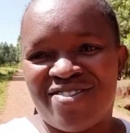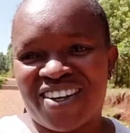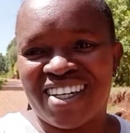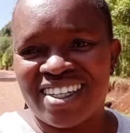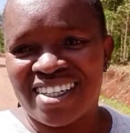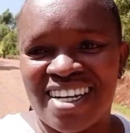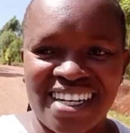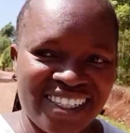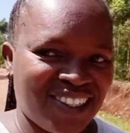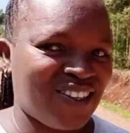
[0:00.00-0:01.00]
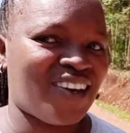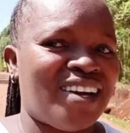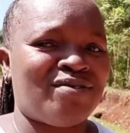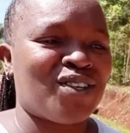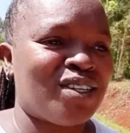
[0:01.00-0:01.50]
Morning guys, so I've
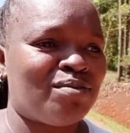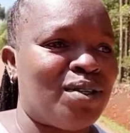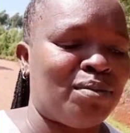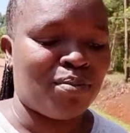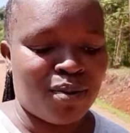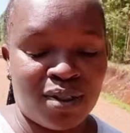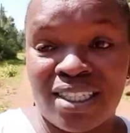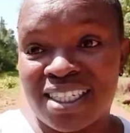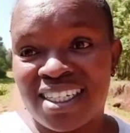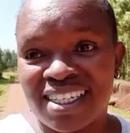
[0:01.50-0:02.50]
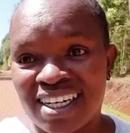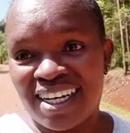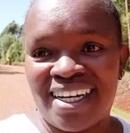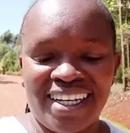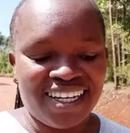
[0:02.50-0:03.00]
not been posting
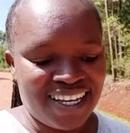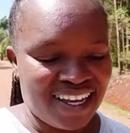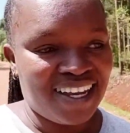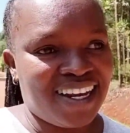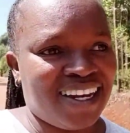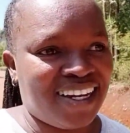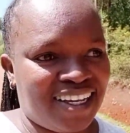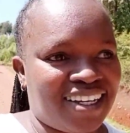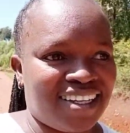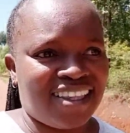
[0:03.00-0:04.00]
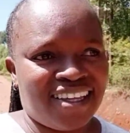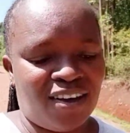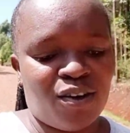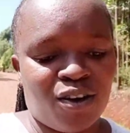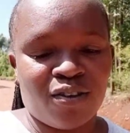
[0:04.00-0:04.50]
like the
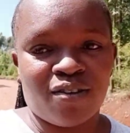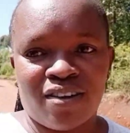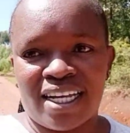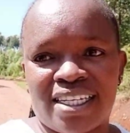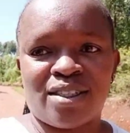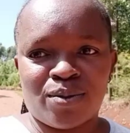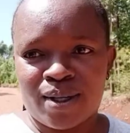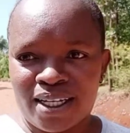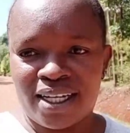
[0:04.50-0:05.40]
whole of last week.